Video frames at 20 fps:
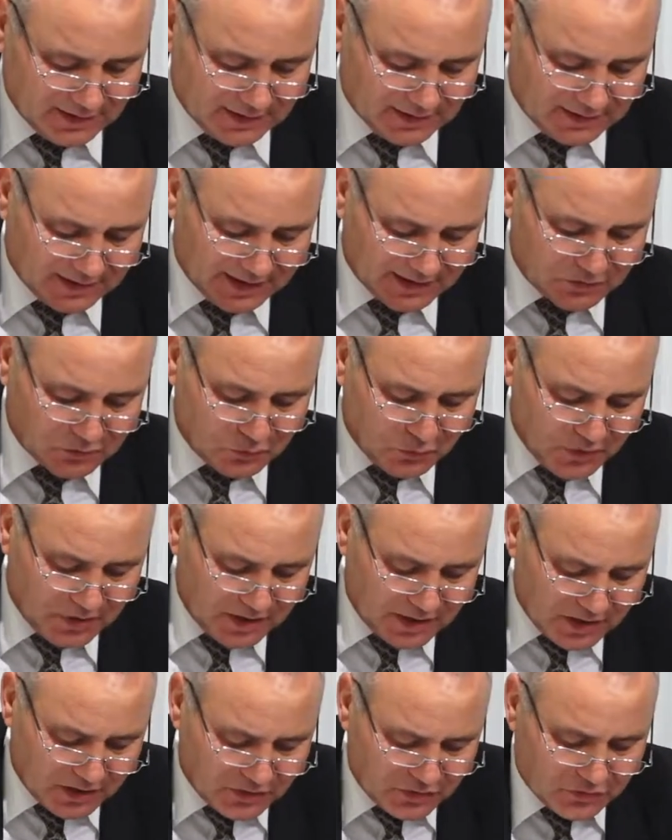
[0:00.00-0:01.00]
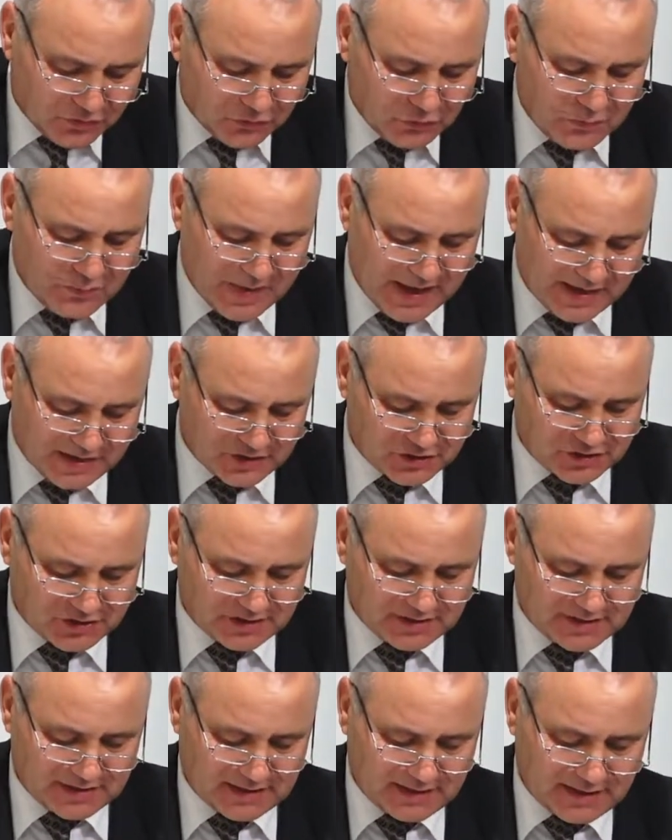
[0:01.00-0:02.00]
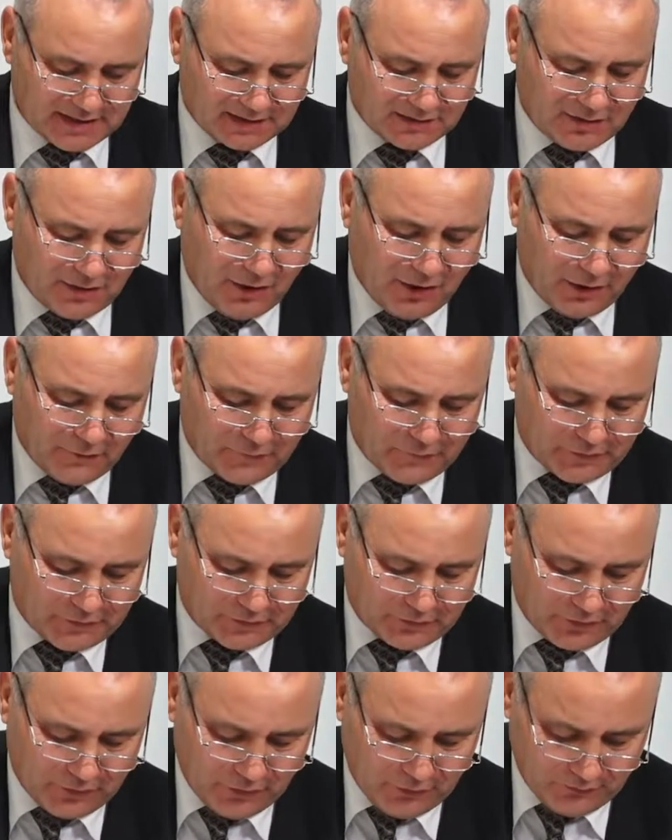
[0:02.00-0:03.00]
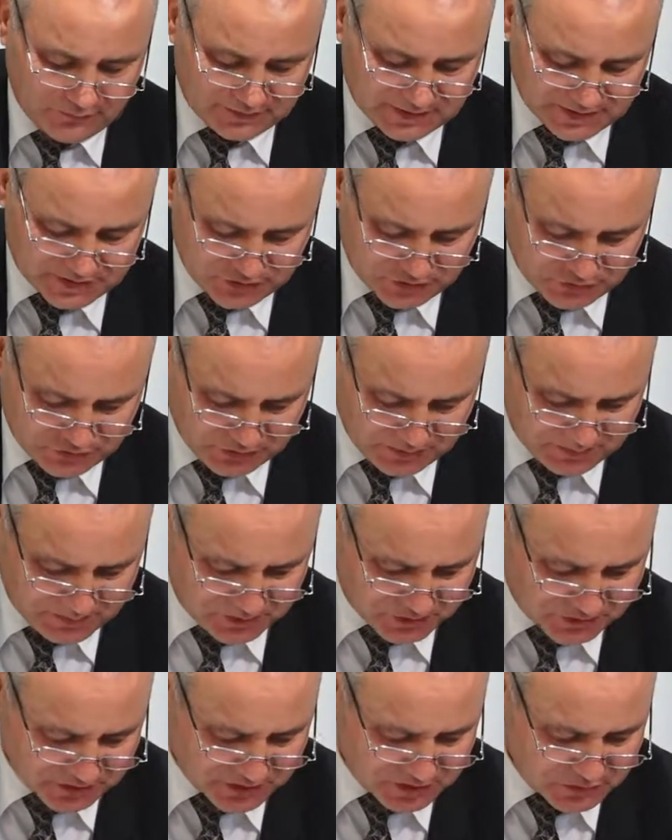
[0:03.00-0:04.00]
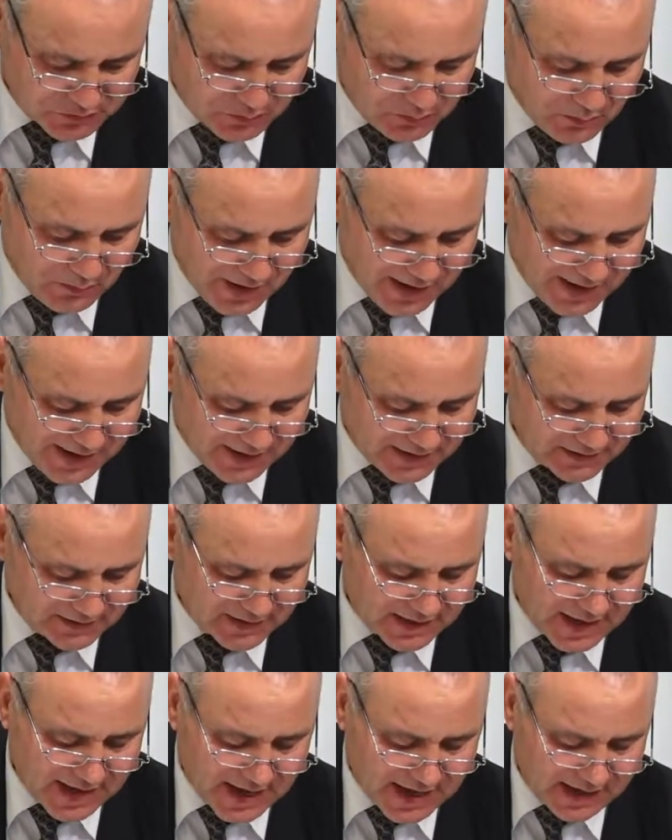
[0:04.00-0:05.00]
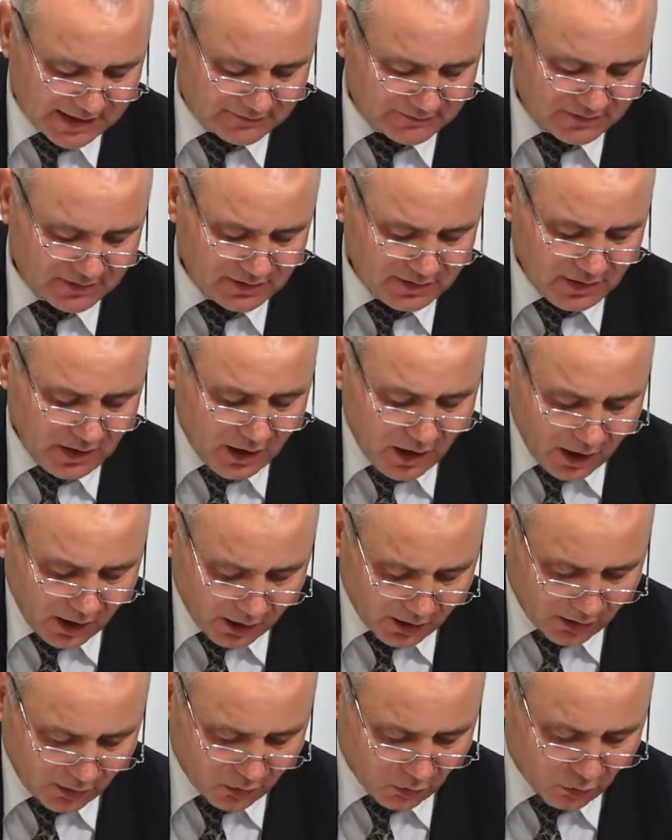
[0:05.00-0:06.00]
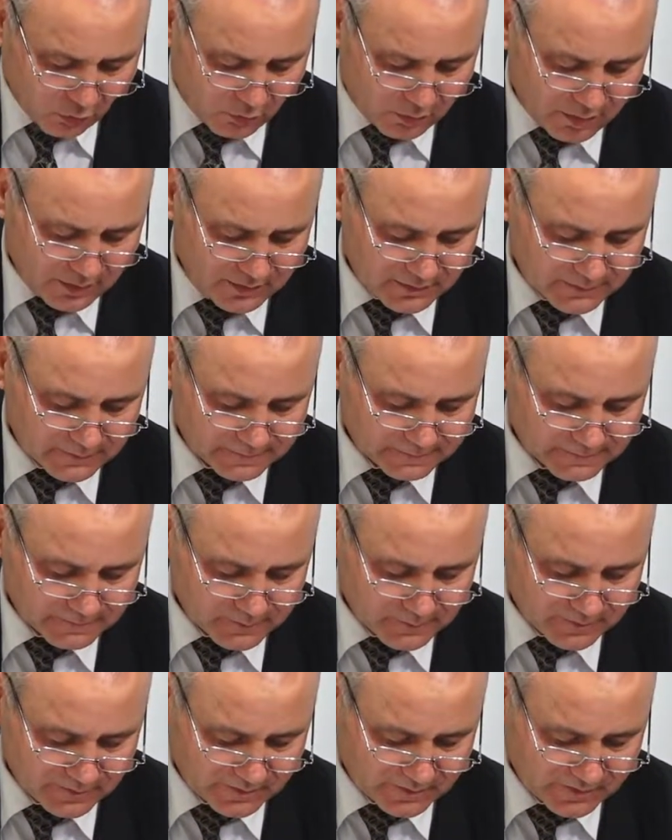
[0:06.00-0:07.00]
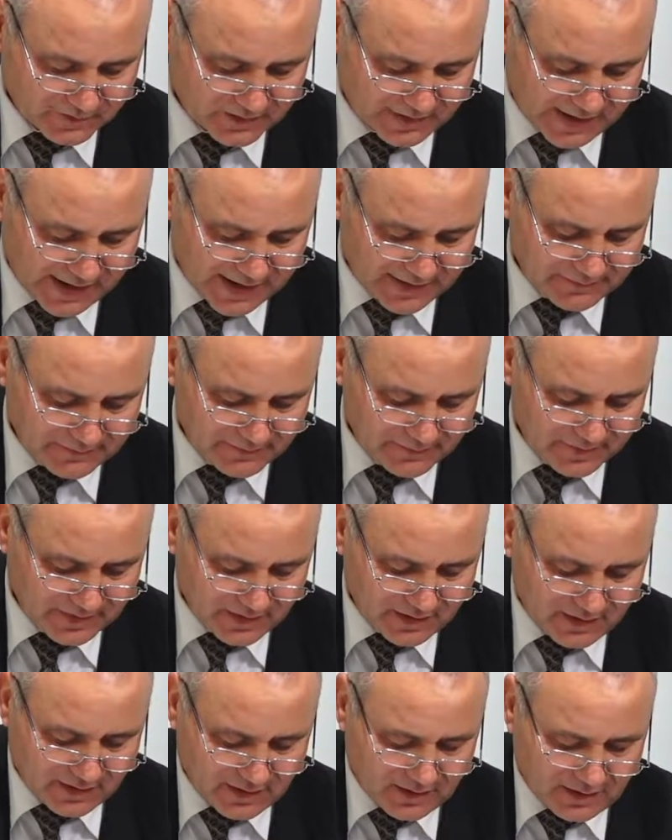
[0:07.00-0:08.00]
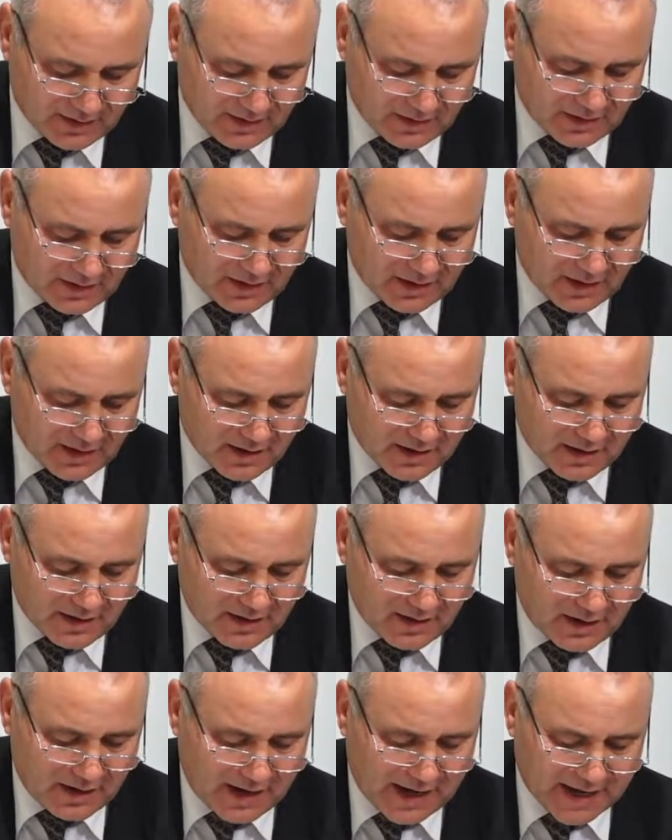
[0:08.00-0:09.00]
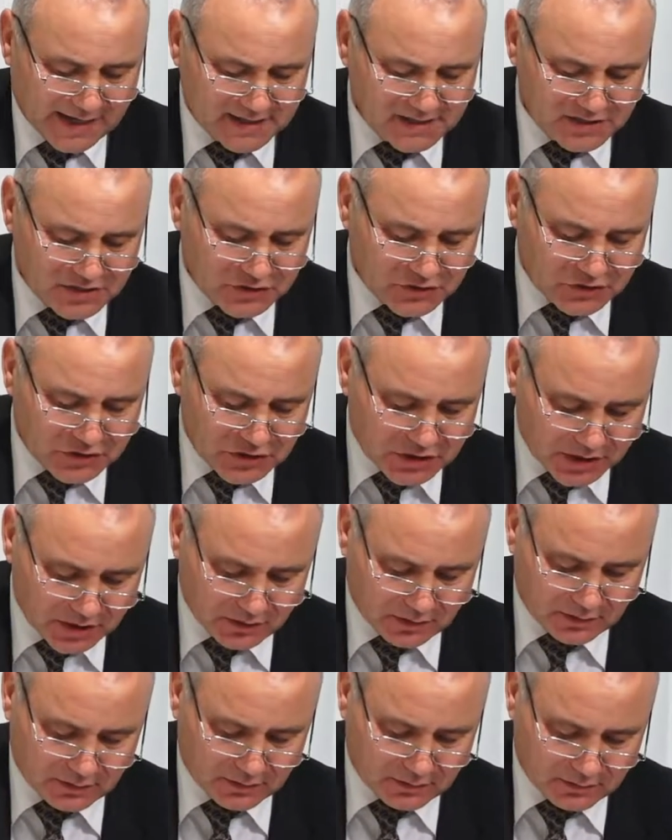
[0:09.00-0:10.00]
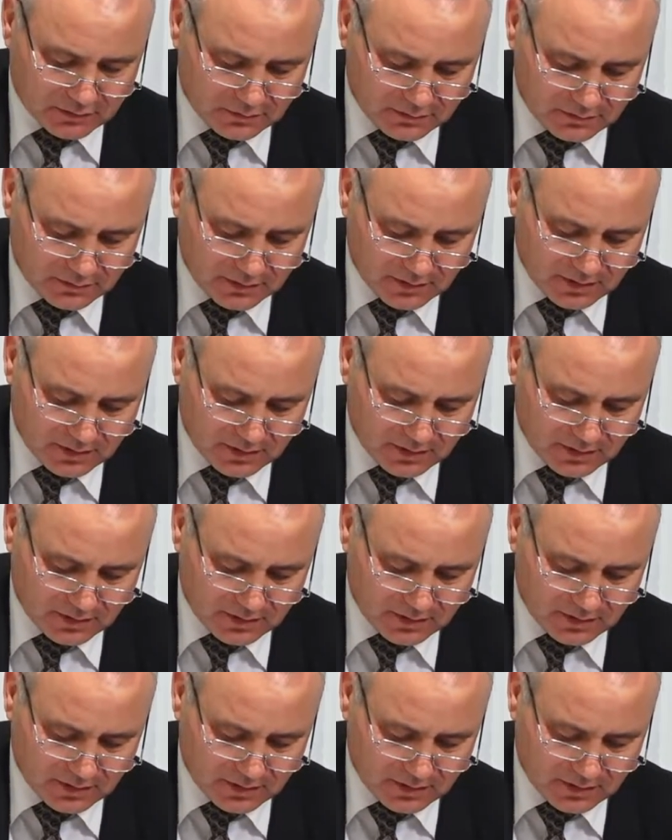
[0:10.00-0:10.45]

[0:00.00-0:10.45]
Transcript: that we through patience and comfort of the scriptures might have hope. Okay? As you know,